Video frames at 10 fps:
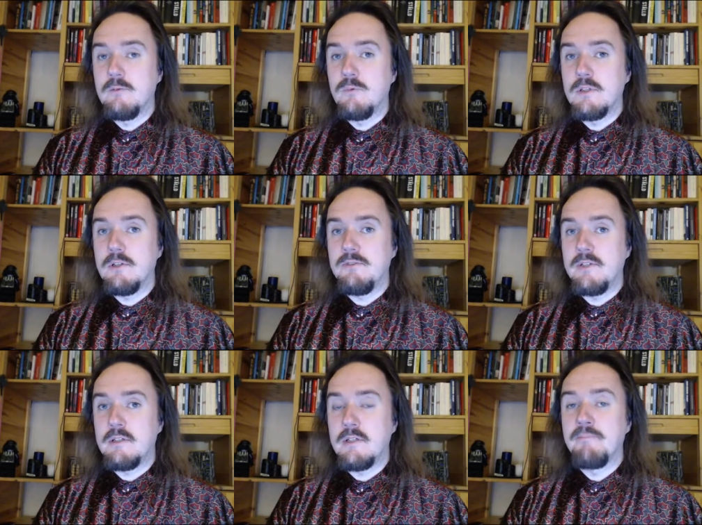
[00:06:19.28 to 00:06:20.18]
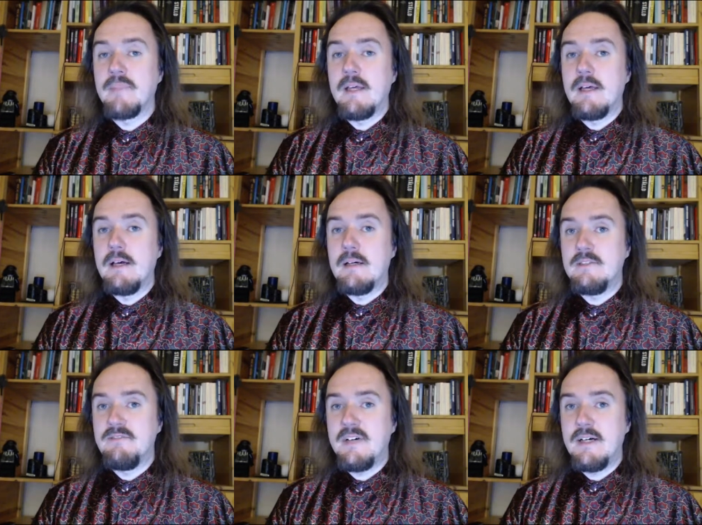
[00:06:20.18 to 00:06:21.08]
One of their
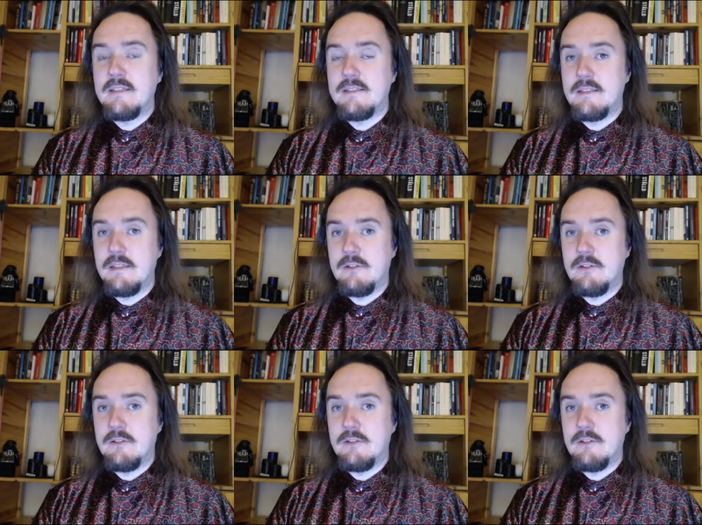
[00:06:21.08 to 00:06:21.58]
advice